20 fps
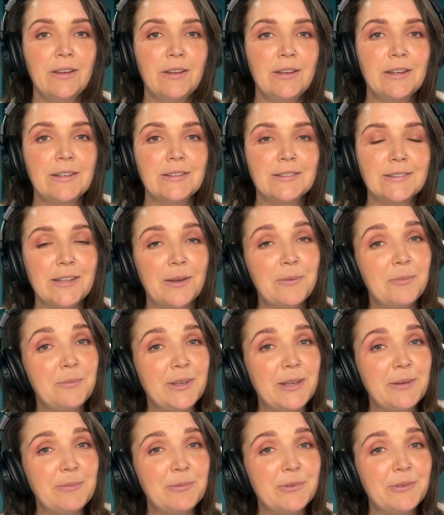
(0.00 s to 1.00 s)
Some
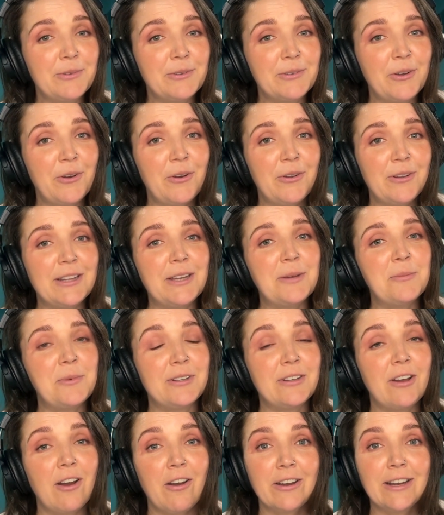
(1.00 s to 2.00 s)
people call him an
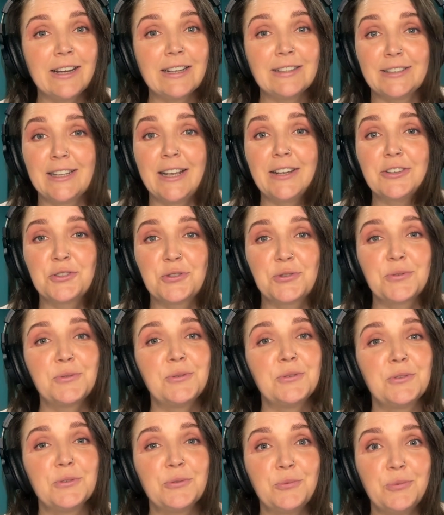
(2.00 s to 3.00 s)

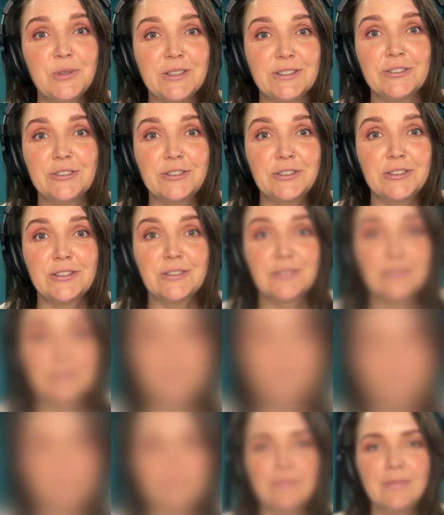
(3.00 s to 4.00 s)
architectural wizard.
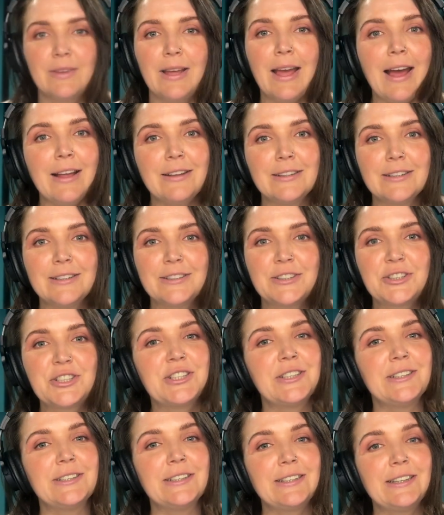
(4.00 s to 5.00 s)
Alex
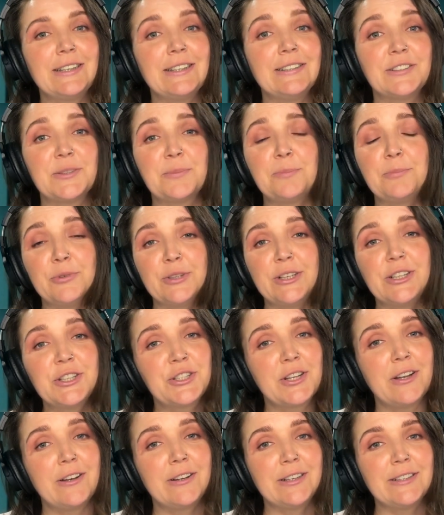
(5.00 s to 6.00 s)
Chinneck is a British
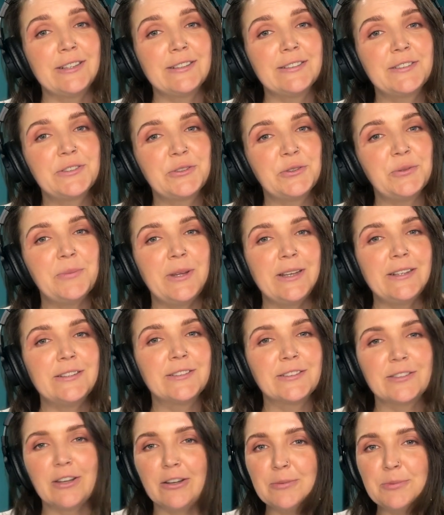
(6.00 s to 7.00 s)
artist who makes
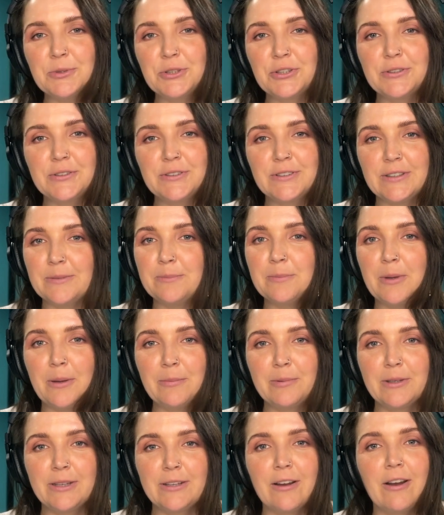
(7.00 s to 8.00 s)
sculptures and
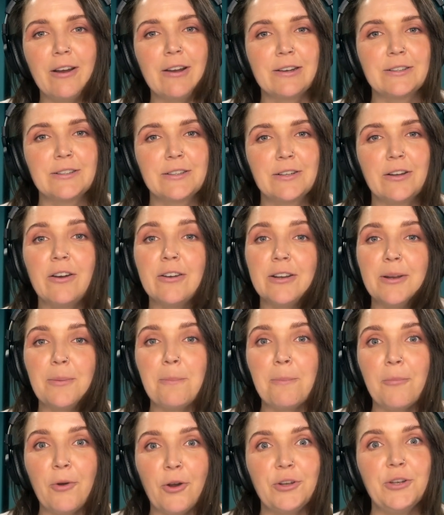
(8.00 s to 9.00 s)
public art on a
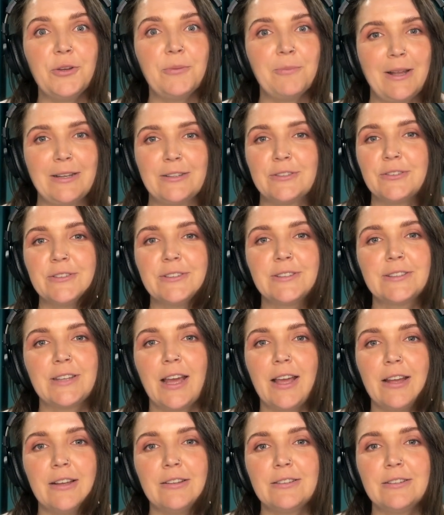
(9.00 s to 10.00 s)
monumental
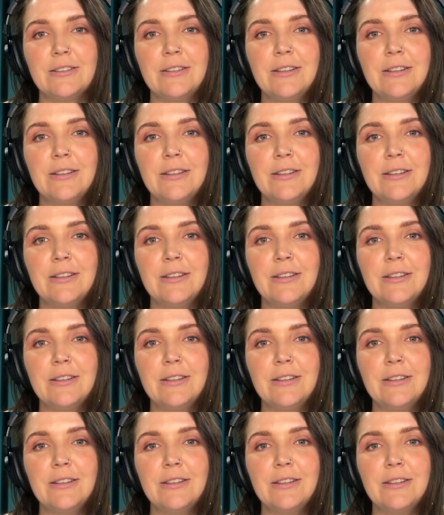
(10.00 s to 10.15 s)
scale.